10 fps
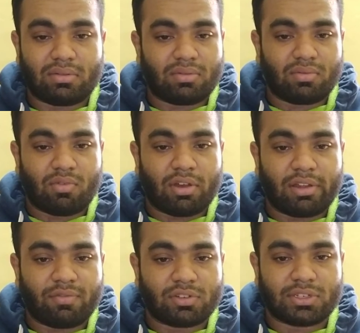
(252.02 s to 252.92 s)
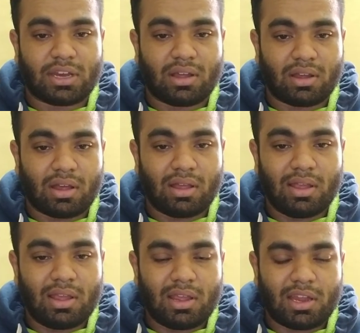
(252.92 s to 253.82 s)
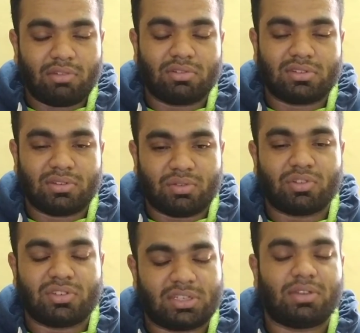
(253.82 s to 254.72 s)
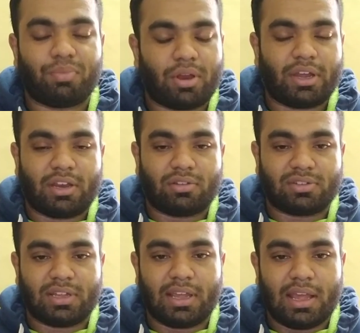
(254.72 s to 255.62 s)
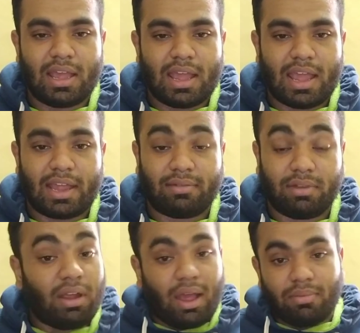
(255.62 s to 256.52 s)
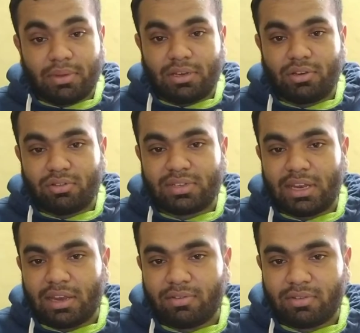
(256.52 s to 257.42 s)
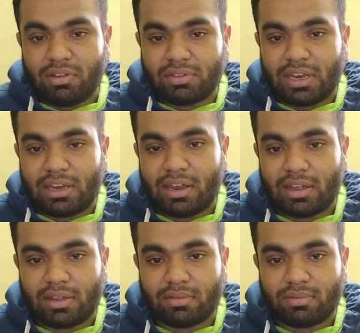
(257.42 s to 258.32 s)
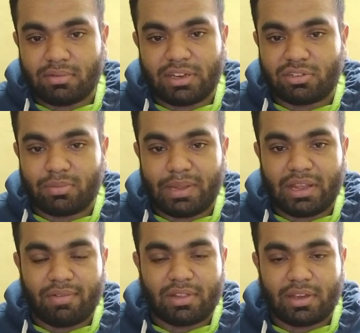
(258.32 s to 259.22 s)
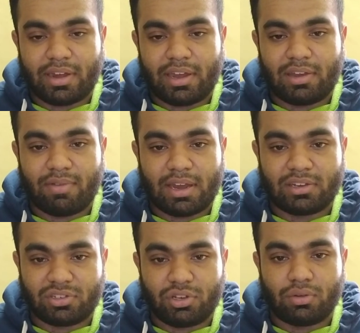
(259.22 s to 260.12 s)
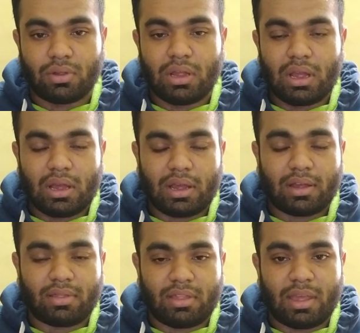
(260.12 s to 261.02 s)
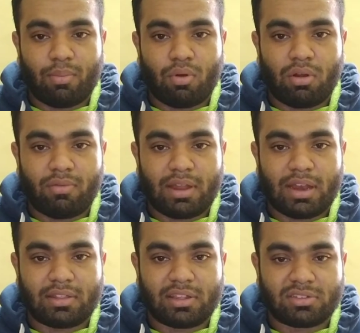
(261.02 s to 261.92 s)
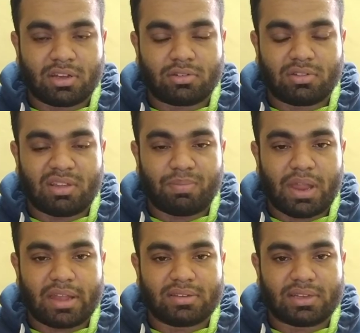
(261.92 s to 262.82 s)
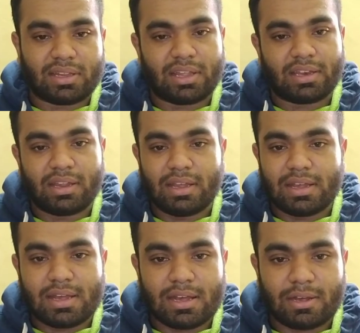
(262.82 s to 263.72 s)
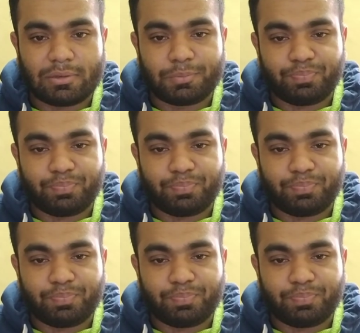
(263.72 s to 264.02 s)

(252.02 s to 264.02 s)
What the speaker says: warrior for Sri Lanka, it was disappointing to see. And yeah, New Zealand needs to be given the credit where it's due. They bowled well and they stuck to their plans, and then uh,